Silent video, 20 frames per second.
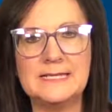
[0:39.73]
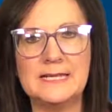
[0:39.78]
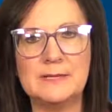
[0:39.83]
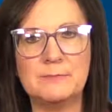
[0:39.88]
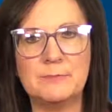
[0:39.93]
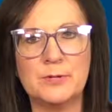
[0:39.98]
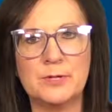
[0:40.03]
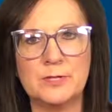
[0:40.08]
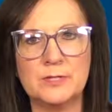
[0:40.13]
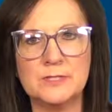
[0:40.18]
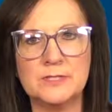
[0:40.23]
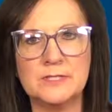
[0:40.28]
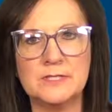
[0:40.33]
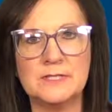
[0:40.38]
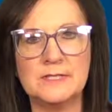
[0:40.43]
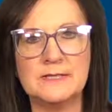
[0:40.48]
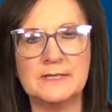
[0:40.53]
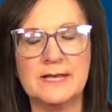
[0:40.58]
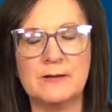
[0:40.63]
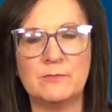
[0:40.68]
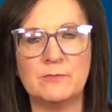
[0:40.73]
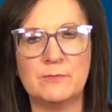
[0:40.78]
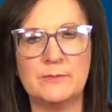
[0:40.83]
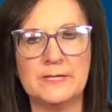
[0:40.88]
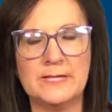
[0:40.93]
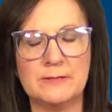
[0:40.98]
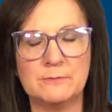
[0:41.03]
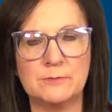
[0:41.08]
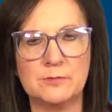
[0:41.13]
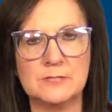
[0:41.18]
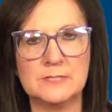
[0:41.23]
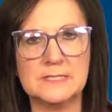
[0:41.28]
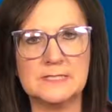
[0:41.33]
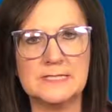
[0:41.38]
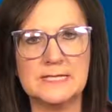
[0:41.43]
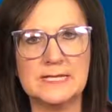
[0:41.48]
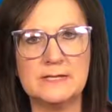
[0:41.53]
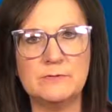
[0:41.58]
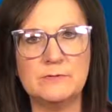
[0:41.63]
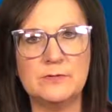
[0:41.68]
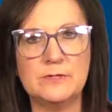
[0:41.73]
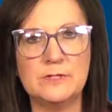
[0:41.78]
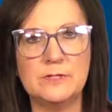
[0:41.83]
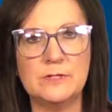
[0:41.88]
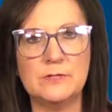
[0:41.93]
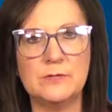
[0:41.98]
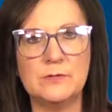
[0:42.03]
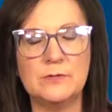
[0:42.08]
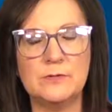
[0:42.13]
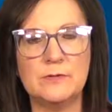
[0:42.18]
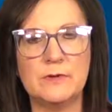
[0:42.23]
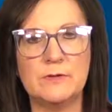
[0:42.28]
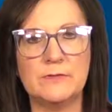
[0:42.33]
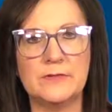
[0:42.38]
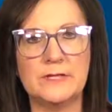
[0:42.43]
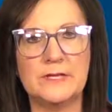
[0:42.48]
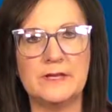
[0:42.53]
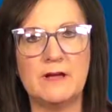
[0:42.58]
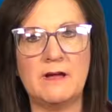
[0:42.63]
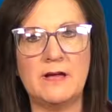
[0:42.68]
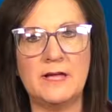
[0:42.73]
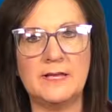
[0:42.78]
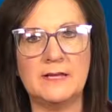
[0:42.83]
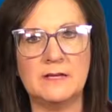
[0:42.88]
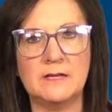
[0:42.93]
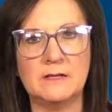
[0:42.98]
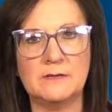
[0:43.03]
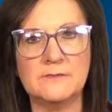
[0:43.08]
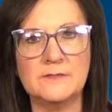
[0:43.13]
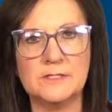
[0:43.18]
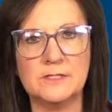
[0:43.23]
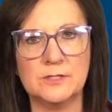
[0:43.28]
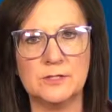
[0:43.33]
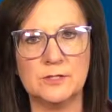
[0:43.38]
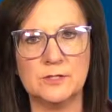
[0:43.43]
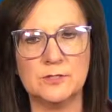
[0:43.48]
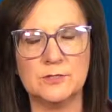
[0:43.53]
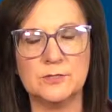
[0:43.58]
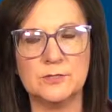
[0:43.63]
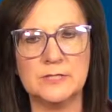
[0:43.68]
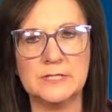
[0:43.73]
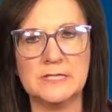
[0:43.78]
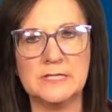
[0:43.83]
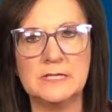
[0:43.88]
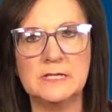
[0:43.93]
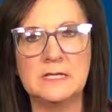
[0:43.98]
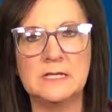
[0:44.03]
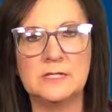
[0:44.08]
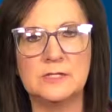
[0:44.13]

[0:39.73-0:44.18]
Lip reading: a person that will be able to stay with you on the night of surgery